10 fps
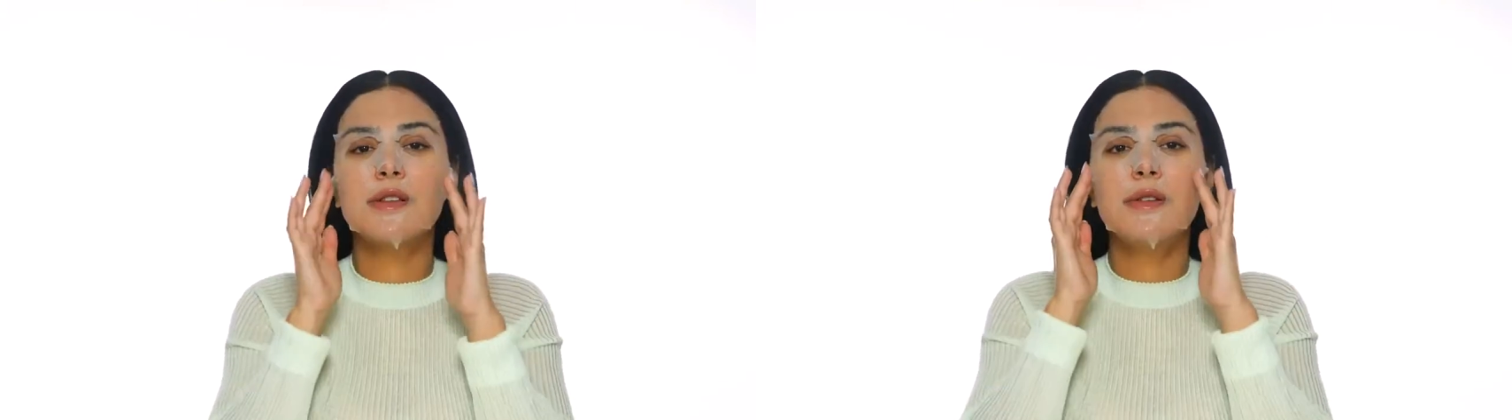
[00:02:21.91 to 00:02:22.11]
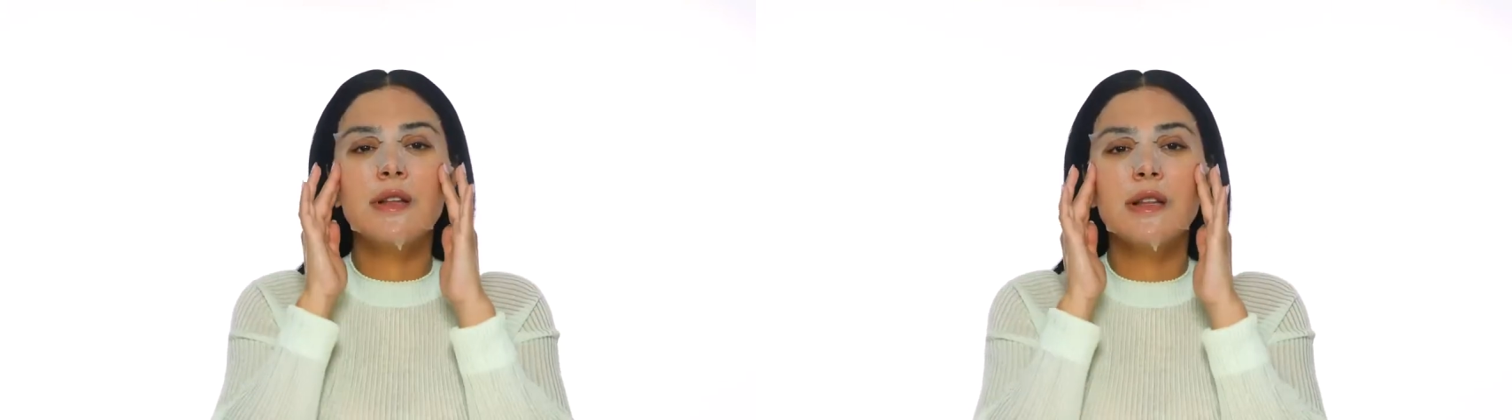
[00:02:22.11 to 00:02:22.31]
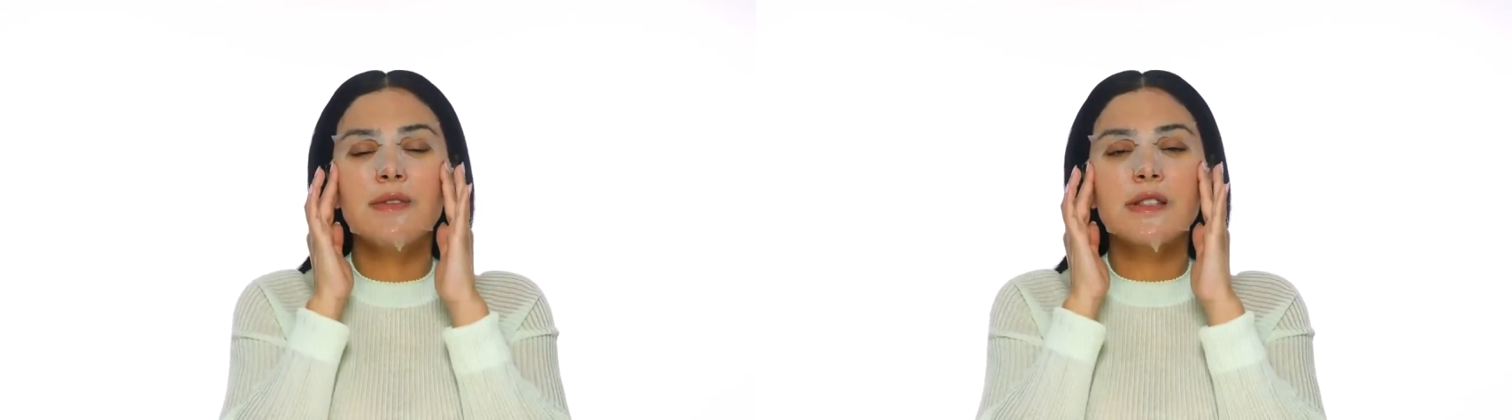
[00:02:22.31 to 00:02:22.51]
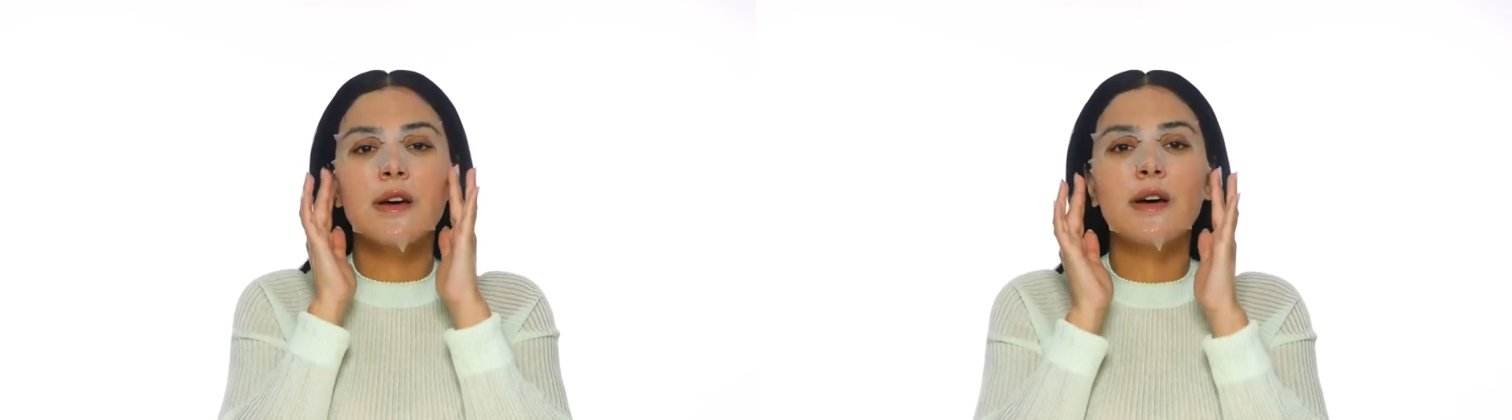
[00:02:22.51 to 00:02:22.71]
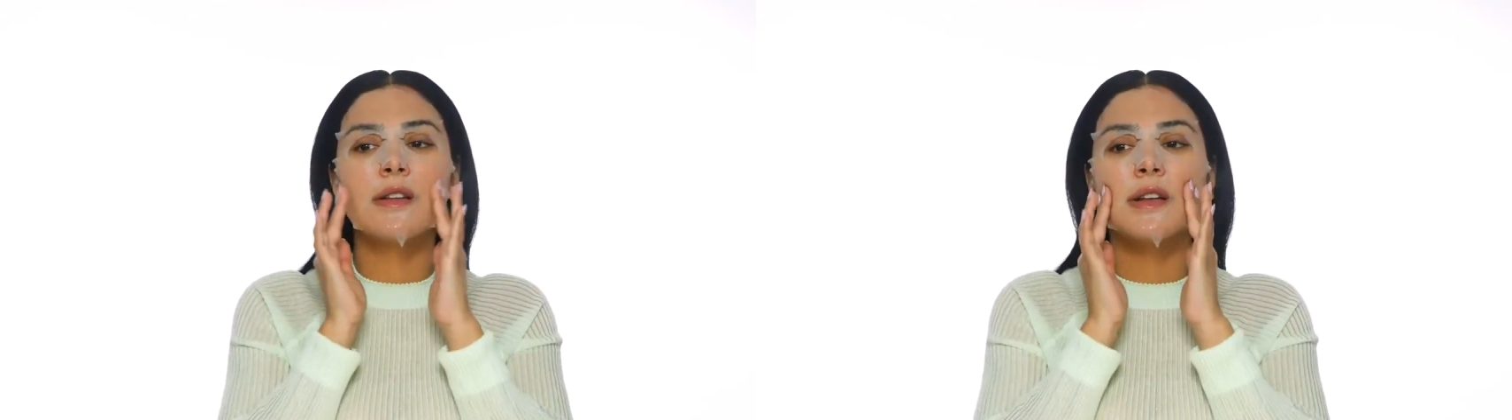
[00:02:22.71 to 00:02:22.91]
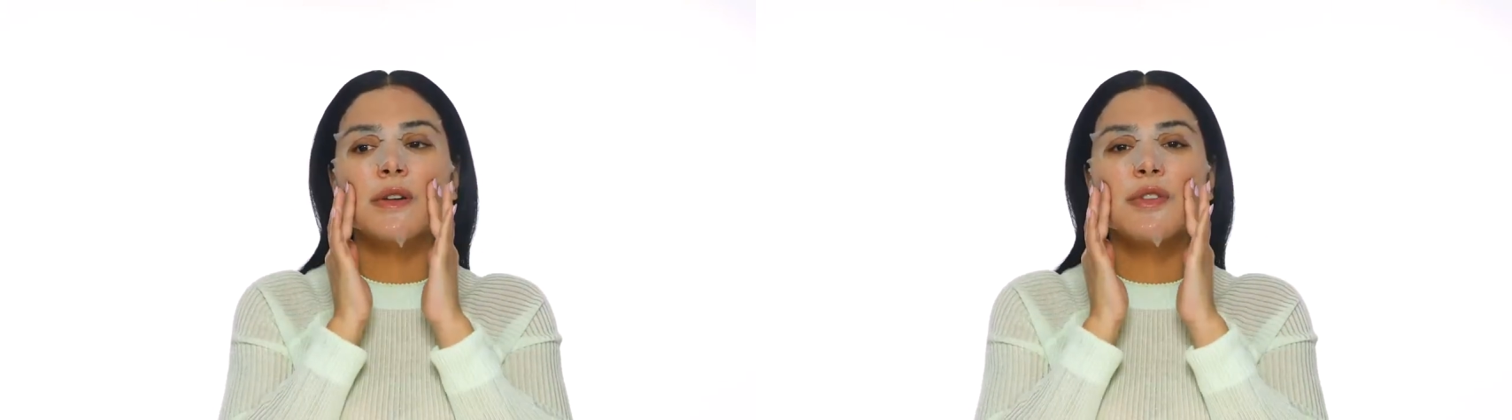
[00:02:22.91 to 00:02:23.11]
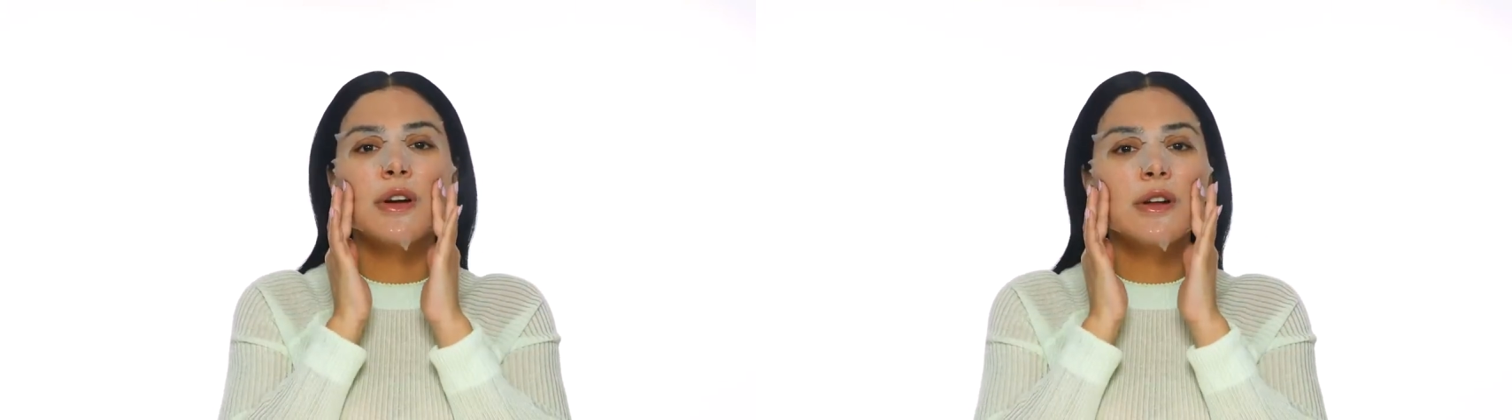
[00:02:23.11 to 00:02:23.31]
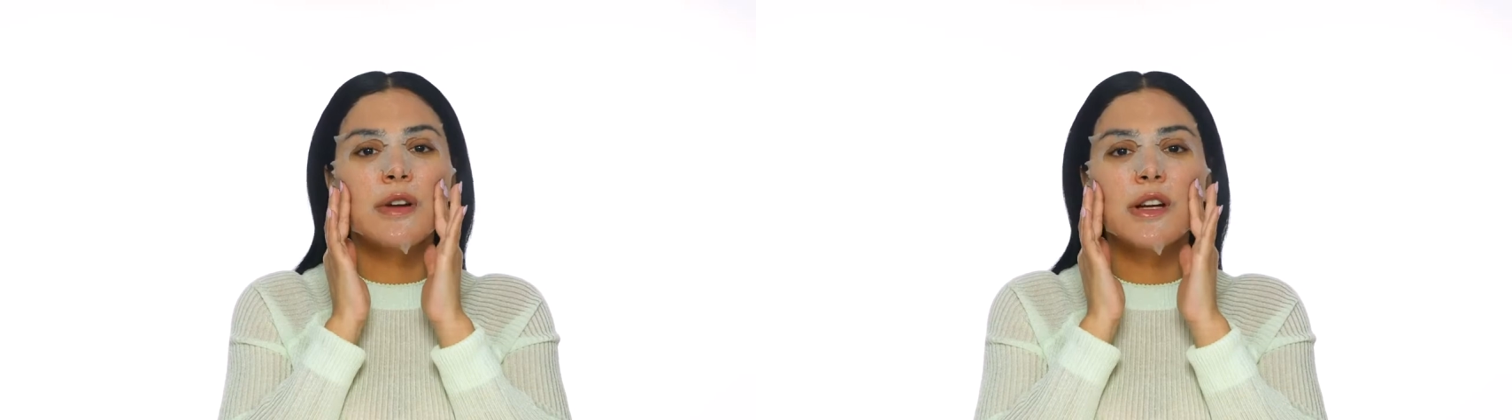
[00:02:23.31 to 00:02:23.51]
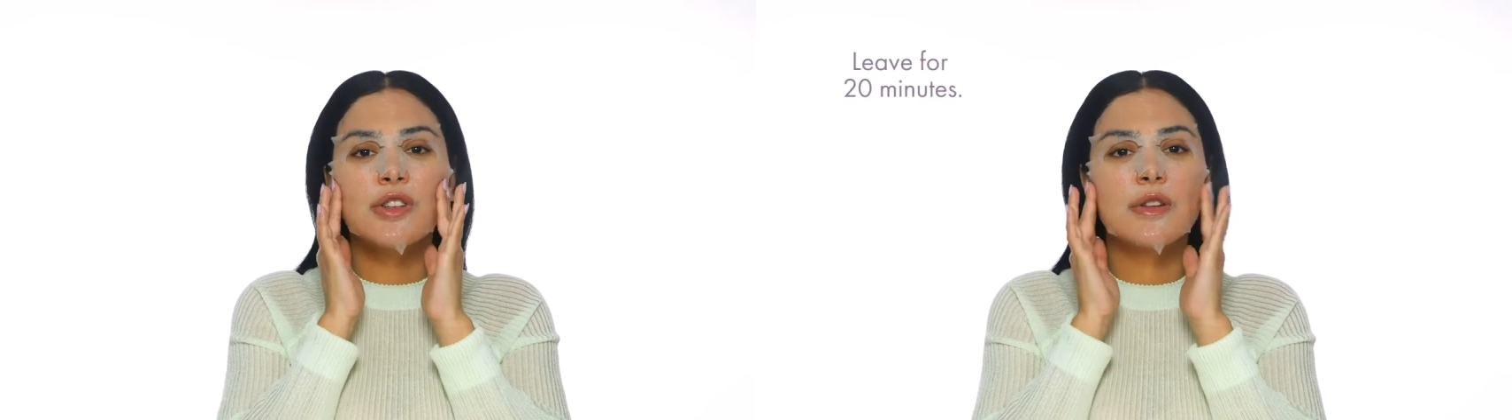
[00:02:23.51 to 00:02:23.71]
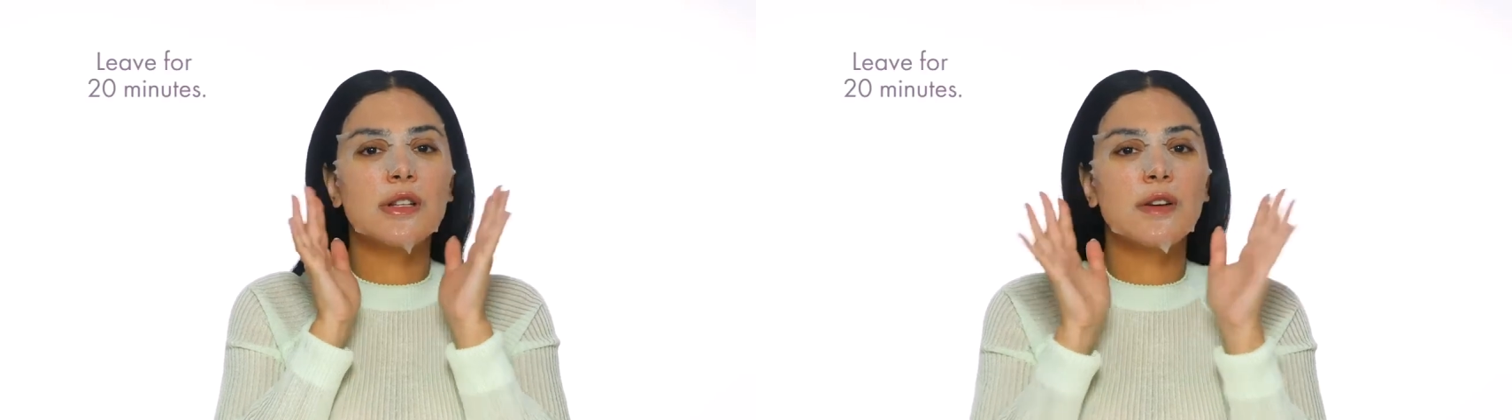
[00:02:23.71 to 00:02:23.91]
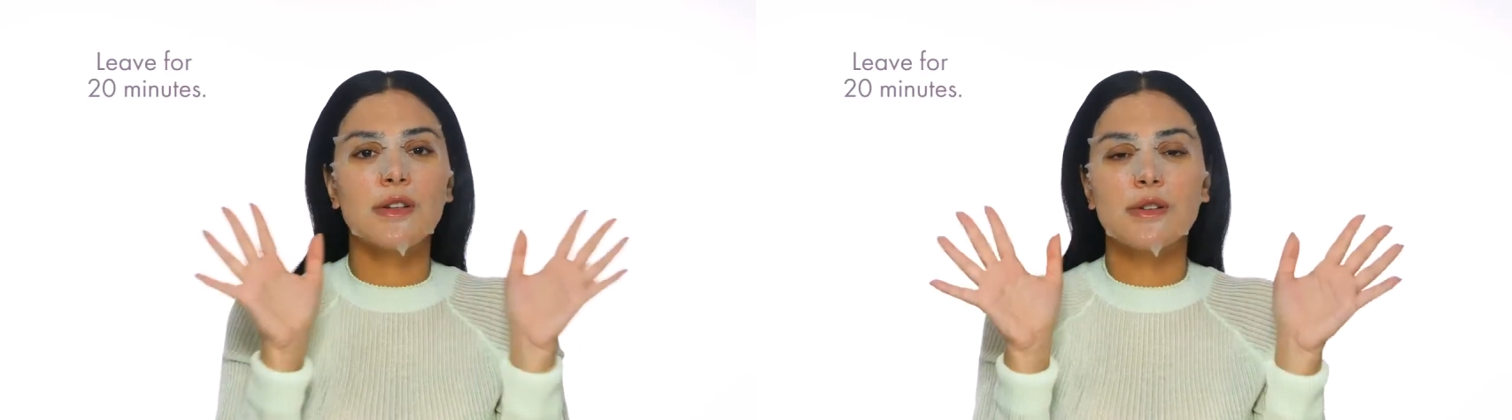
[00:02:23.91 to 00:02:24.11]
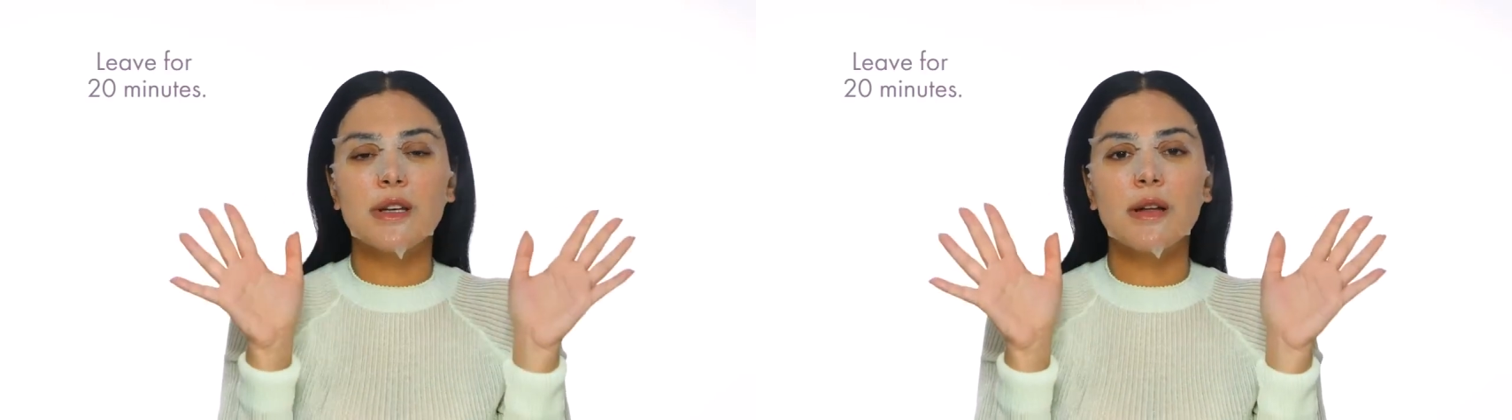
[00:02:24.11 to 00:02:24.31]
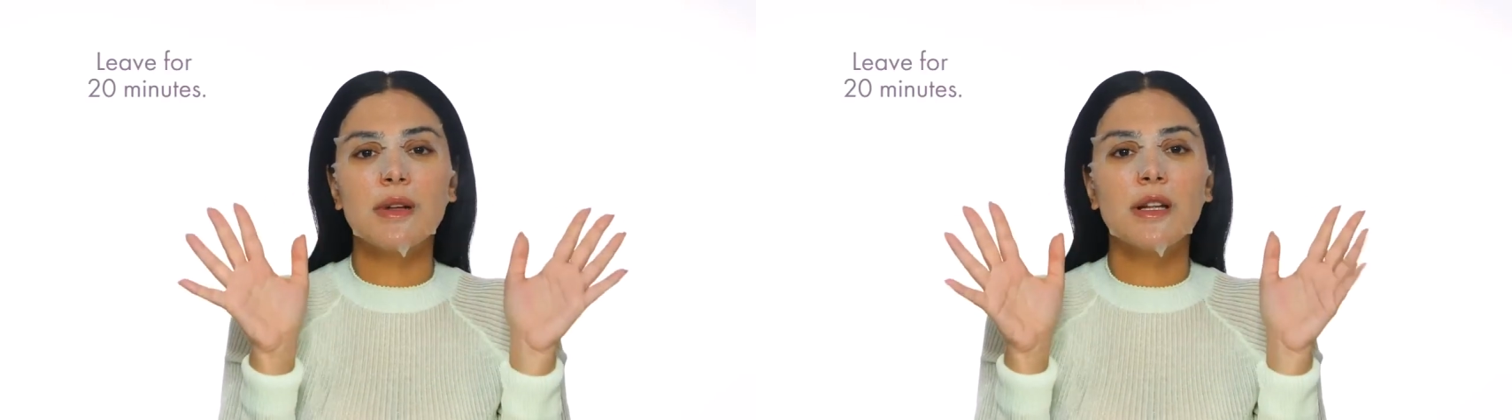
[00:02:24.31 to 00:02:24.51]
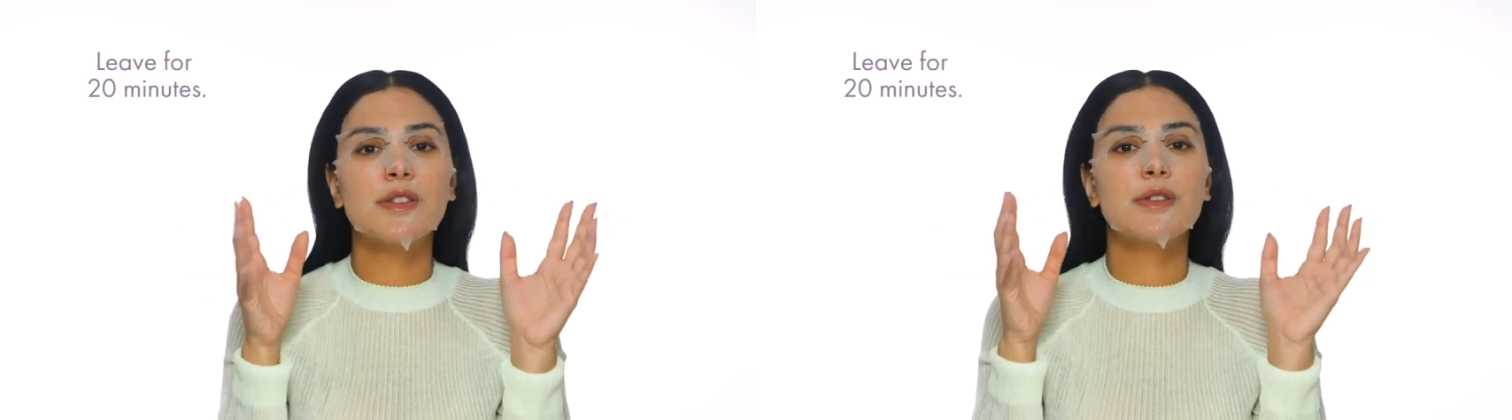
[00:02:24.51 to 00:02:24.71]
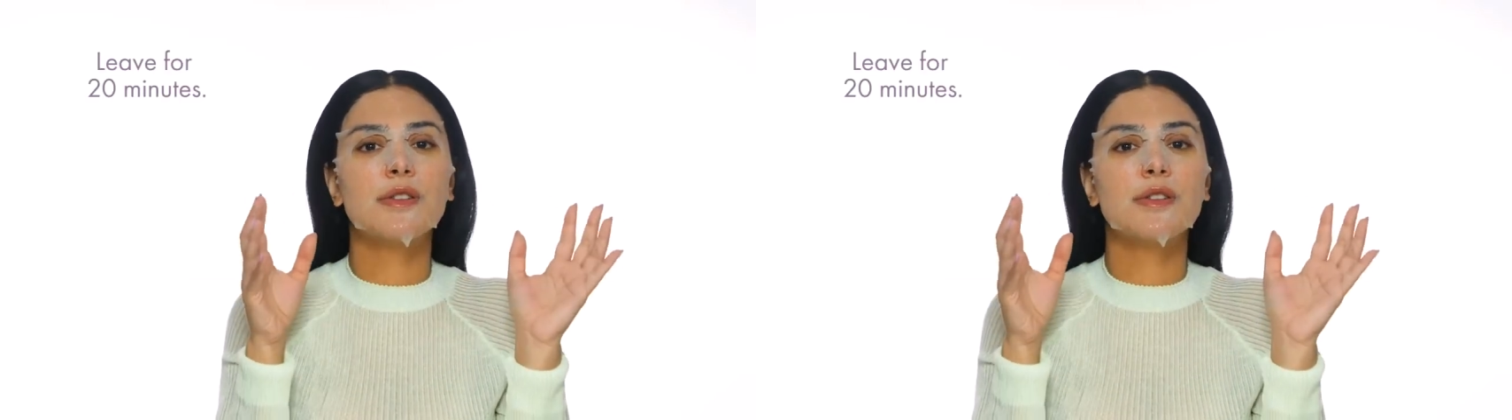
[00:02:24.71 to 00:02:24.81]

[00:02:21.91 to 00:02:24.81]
So you can leave this on, you know, if you're in a rush, you could definitely do 10 minutes,